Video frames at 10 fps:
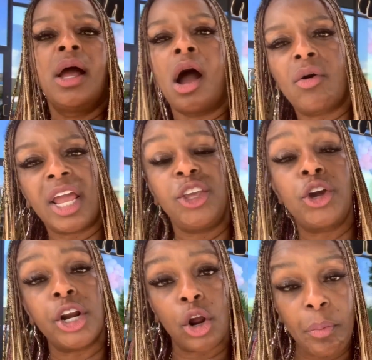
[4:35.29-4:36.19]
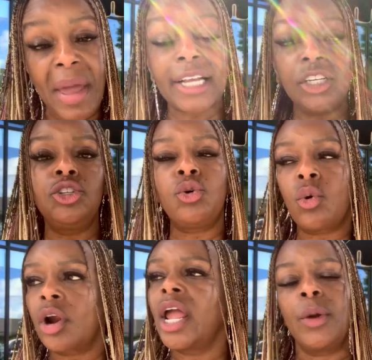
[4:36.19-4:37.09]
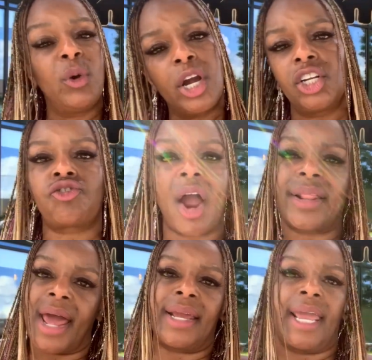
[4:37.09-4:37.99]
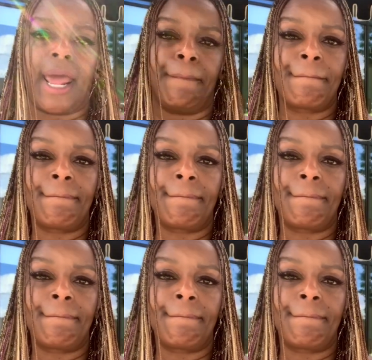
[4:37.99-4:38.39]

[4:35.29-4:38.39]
Okay, you're gonna go back to the door and we're gonna try that again.